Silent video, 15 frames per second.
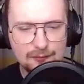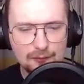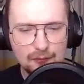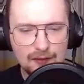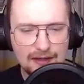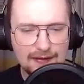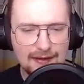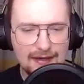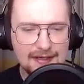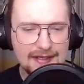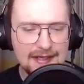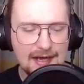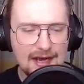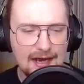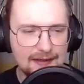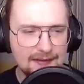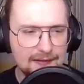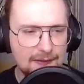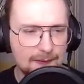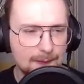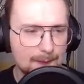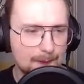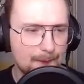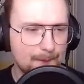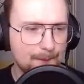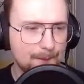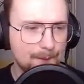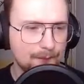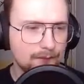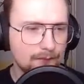will get that next.
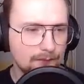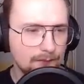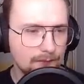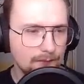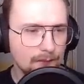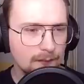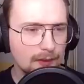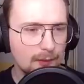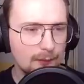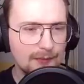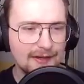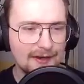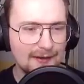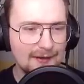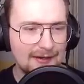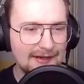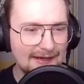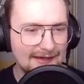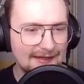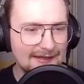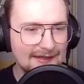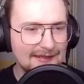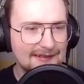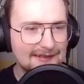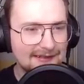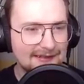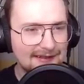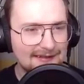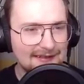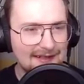Here we go. Look,
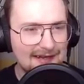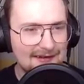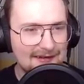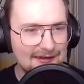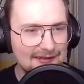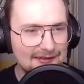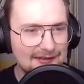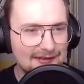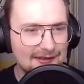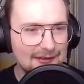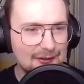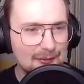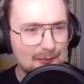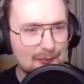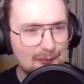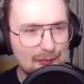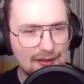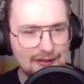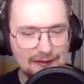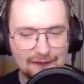that's hilarious. Frizzy